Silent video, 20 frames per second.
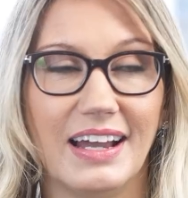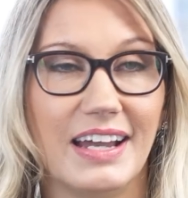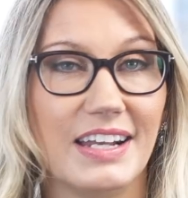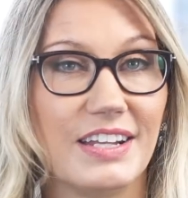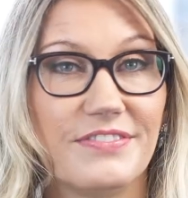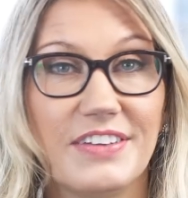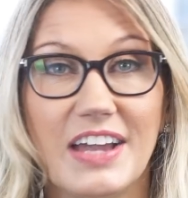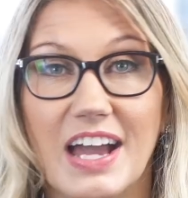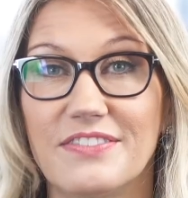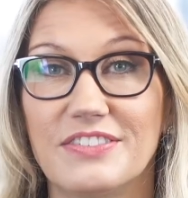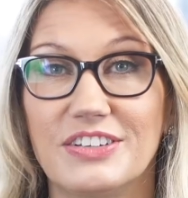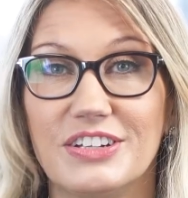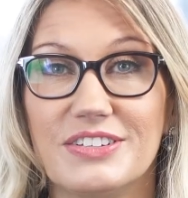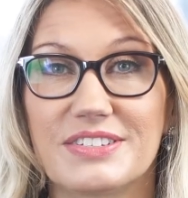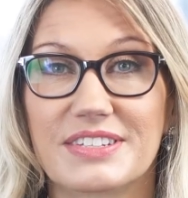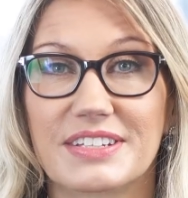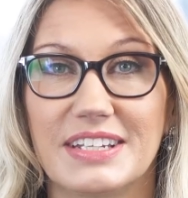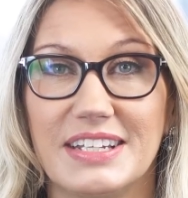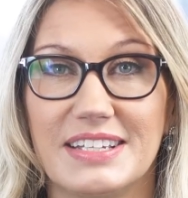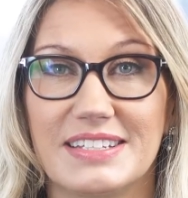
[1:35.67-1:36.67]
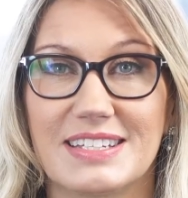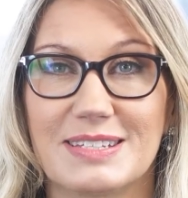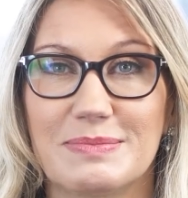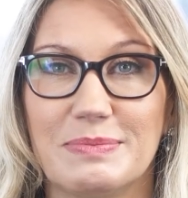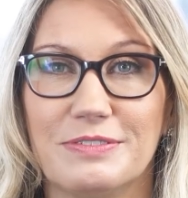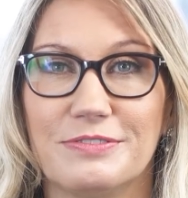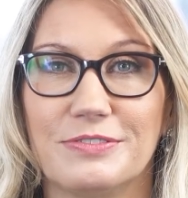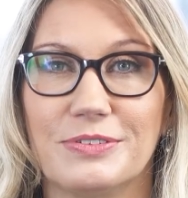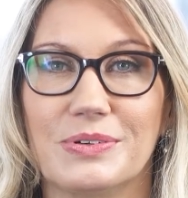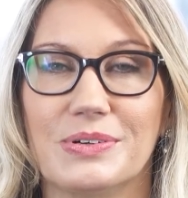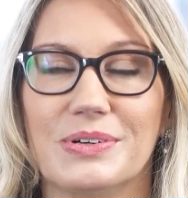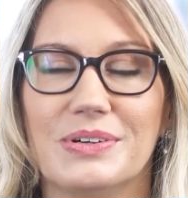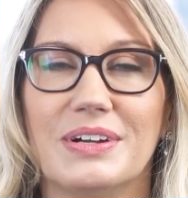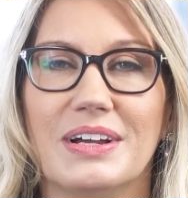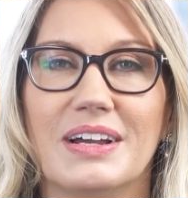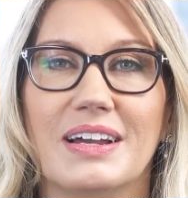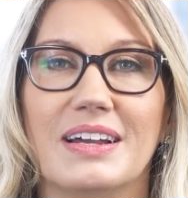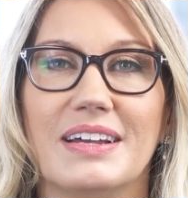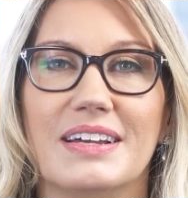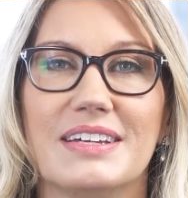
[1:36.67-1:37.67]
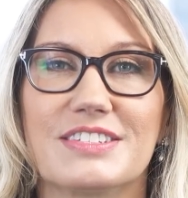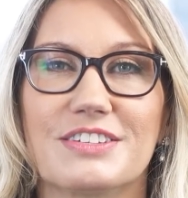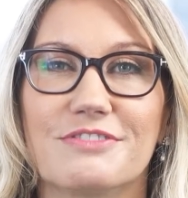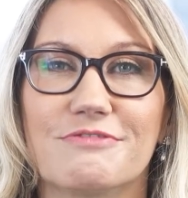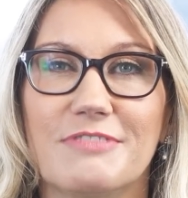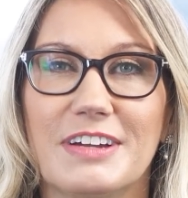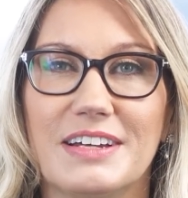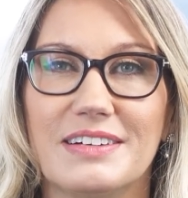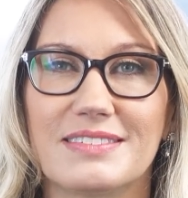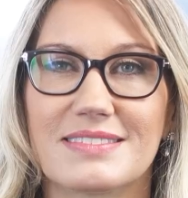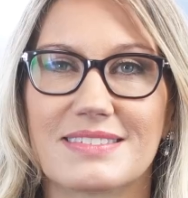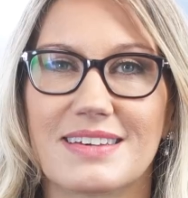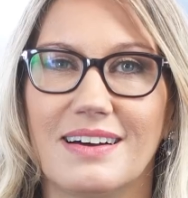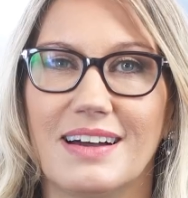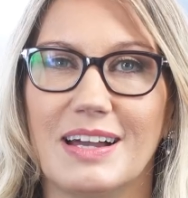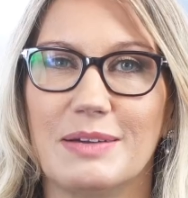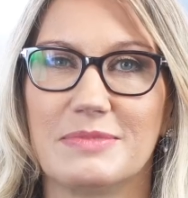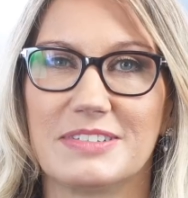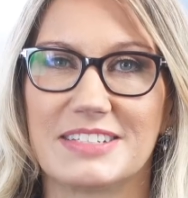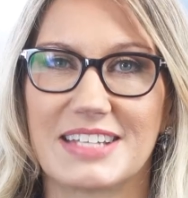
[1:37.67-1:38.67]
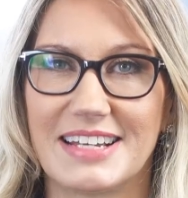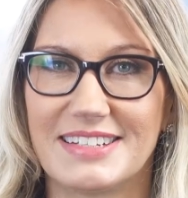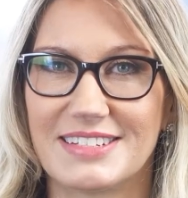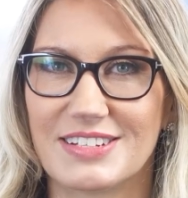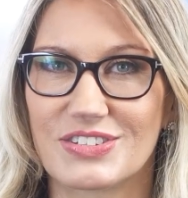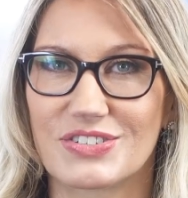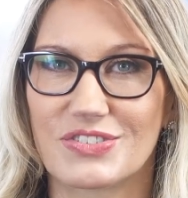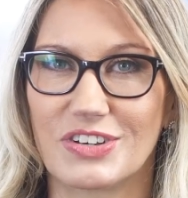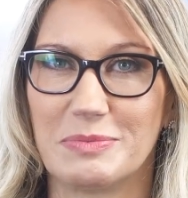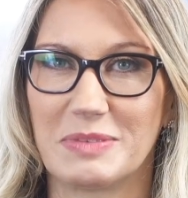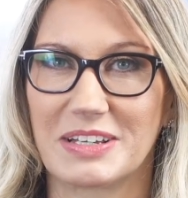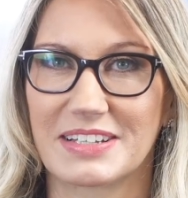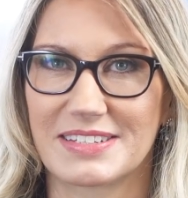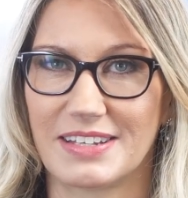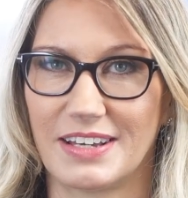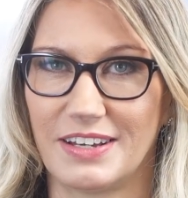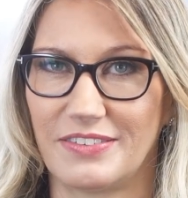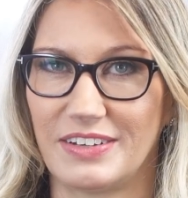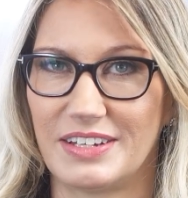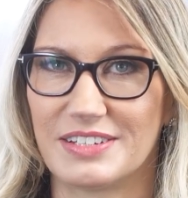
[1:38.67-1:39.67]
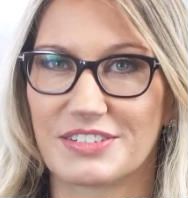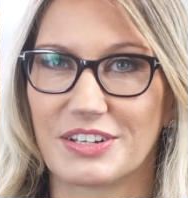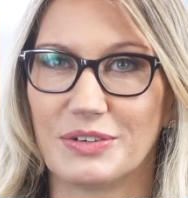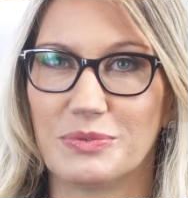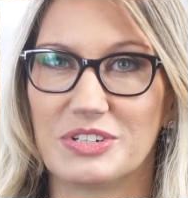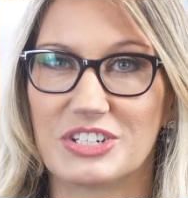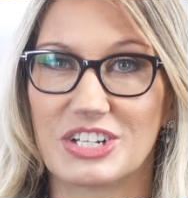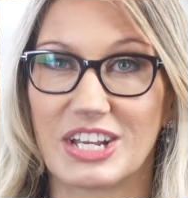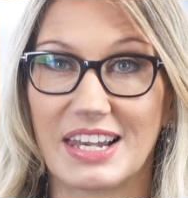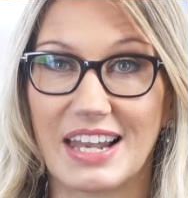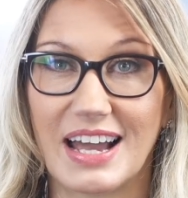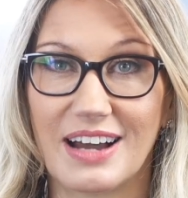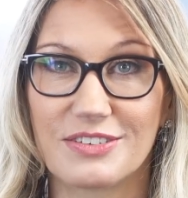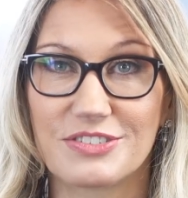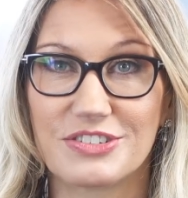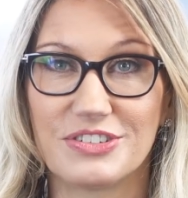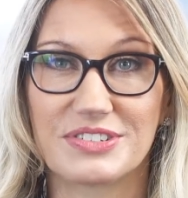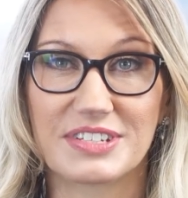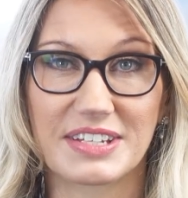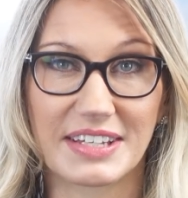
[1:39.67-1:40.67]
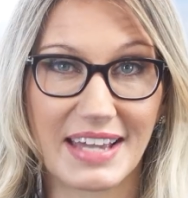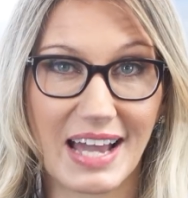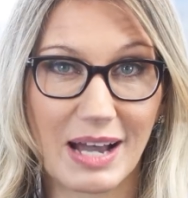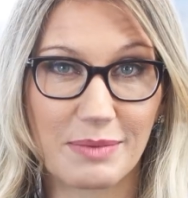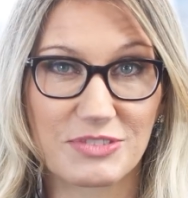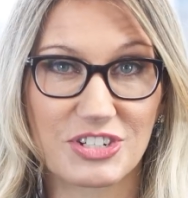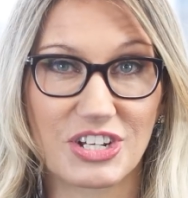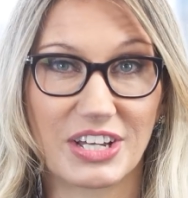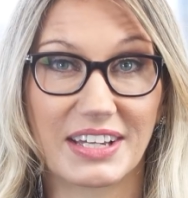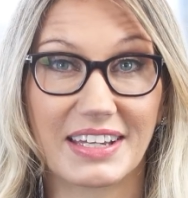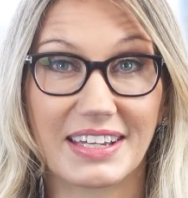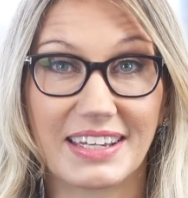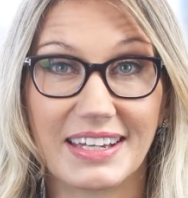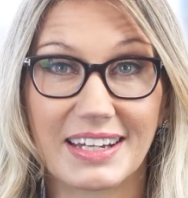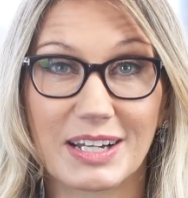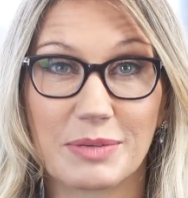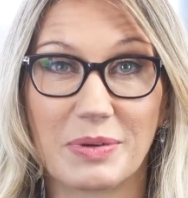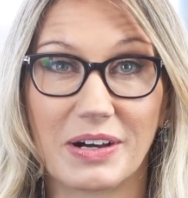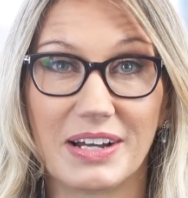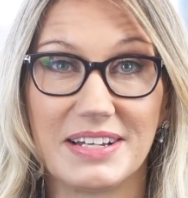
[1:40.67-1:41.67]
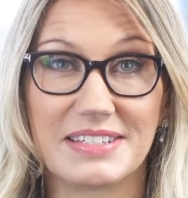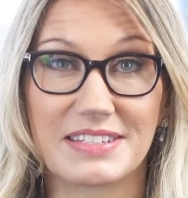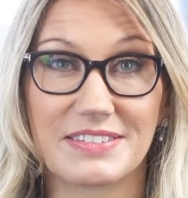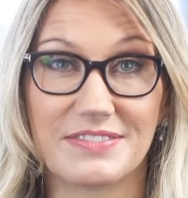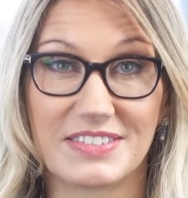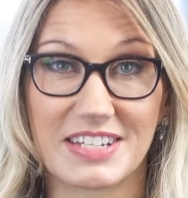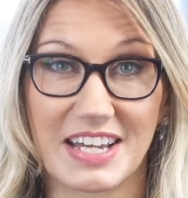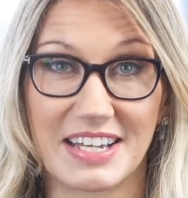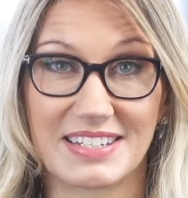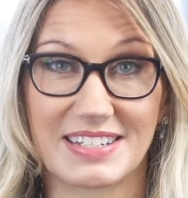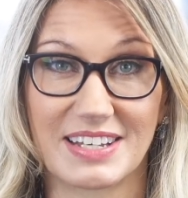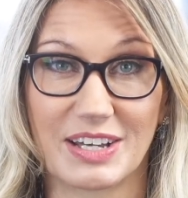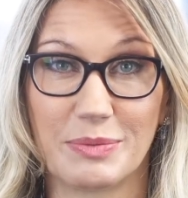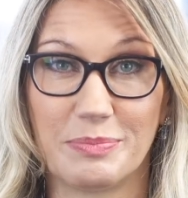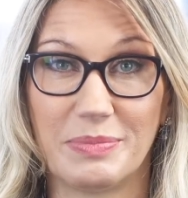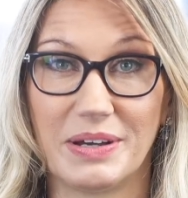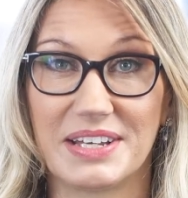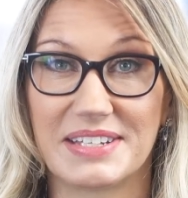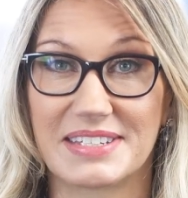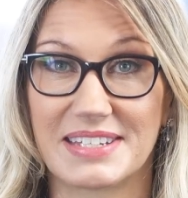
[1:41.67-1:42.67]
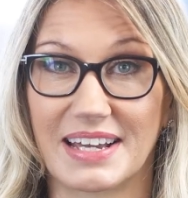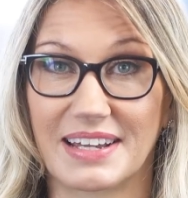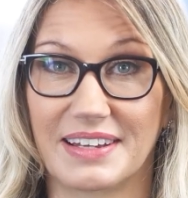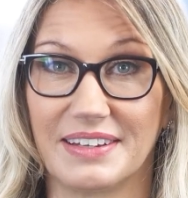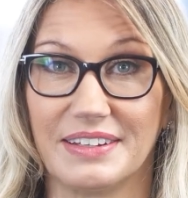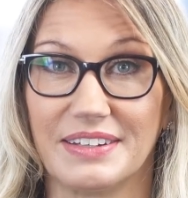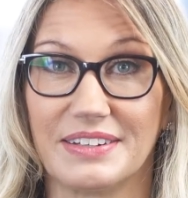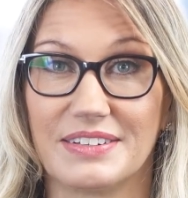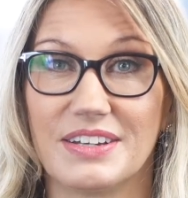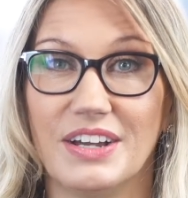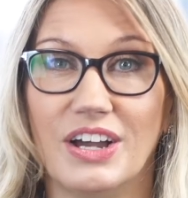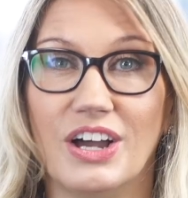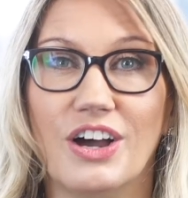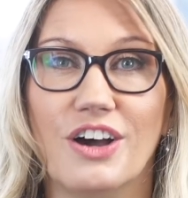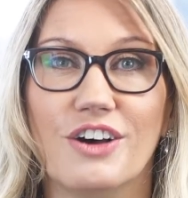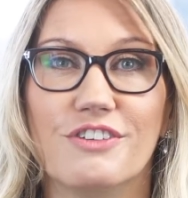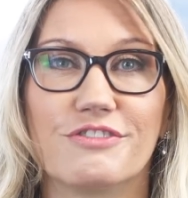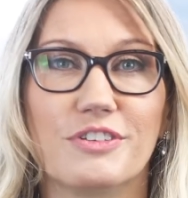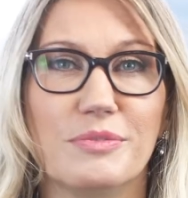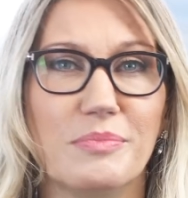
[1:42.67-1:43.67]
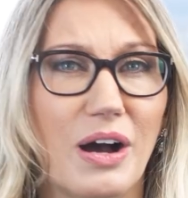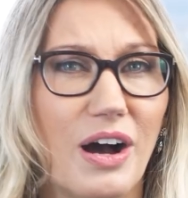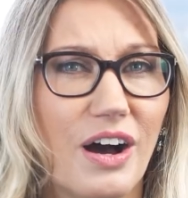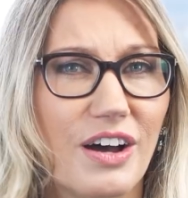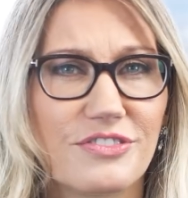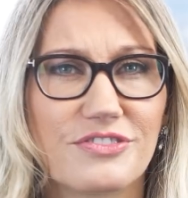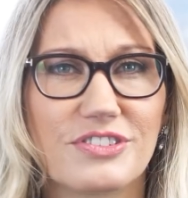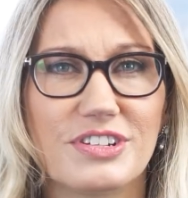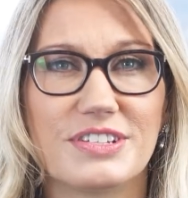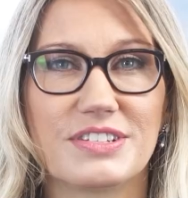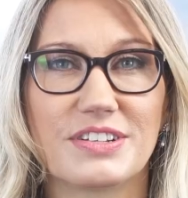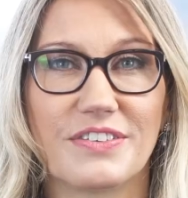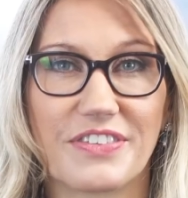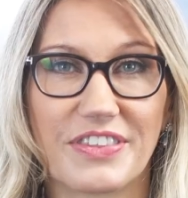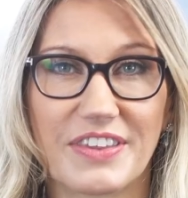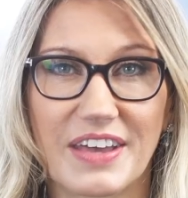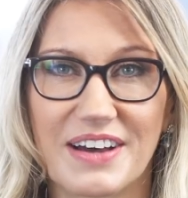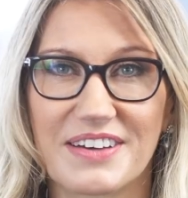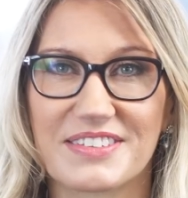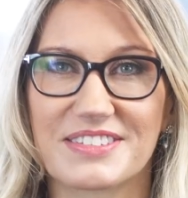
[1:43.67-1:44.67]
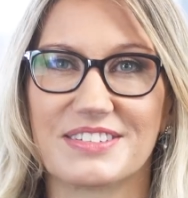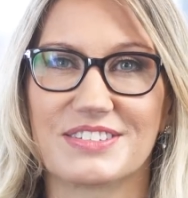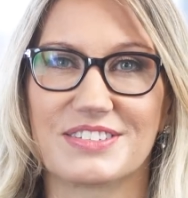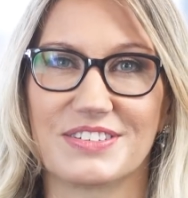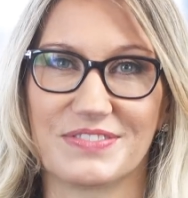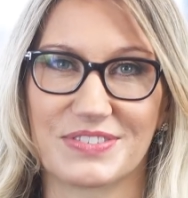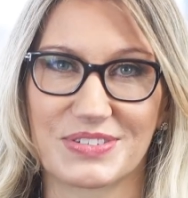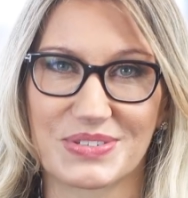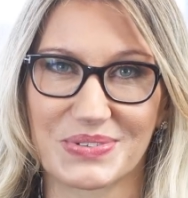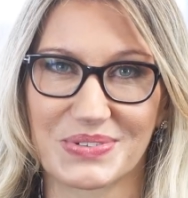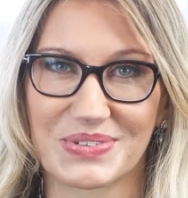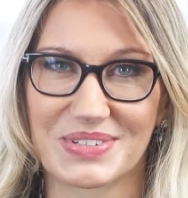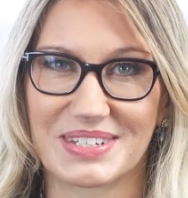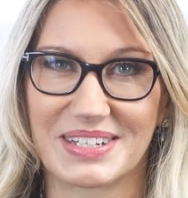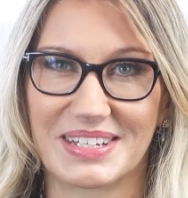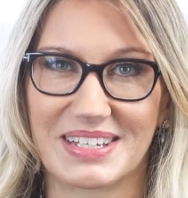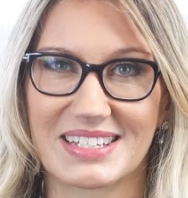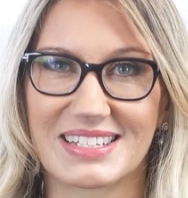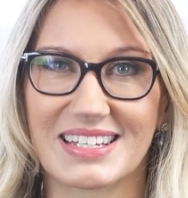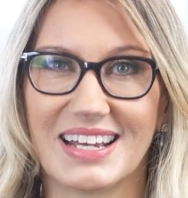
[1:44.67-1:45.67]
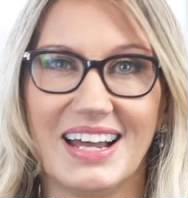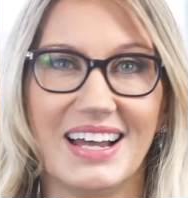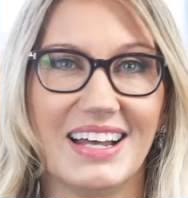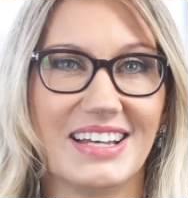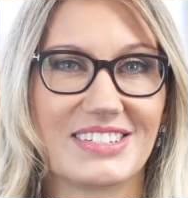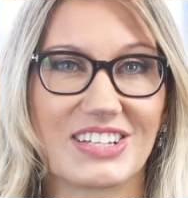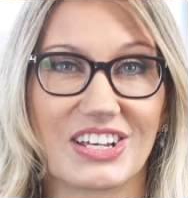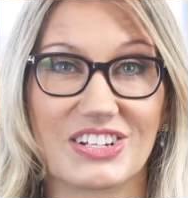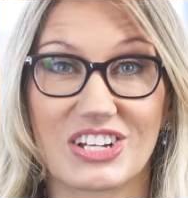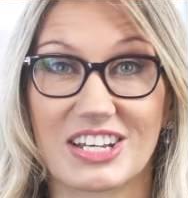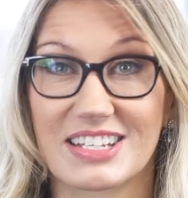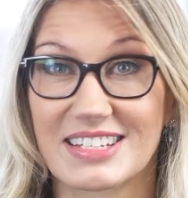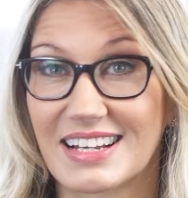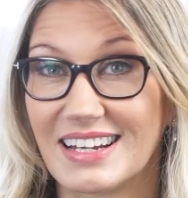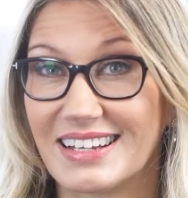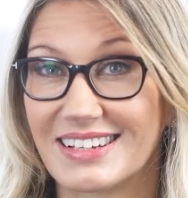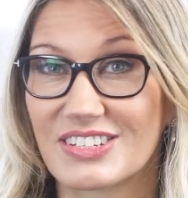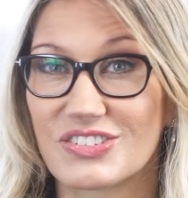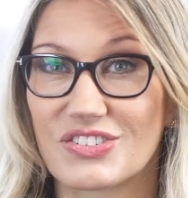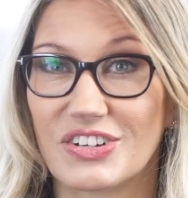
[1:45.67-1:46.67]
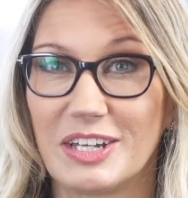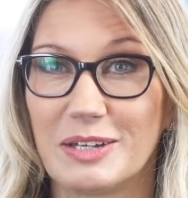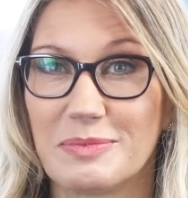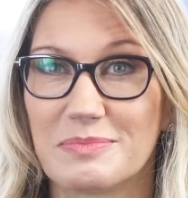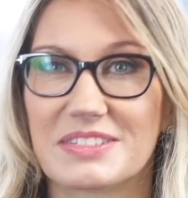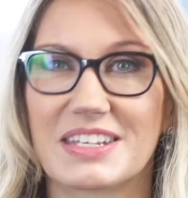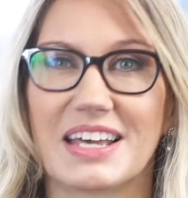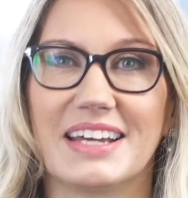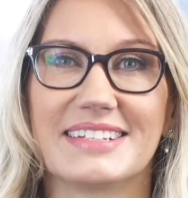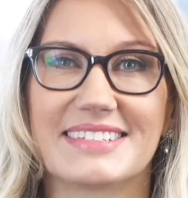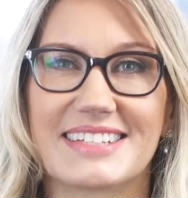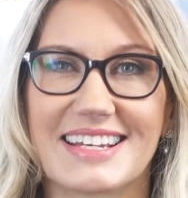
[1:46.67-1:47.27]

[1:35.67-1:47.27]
And if you haven't used Kinesis before, it's a real-time data streaming service which allows you to capture gigabytes of data per second from hundreds of thousands of sources such as click streams,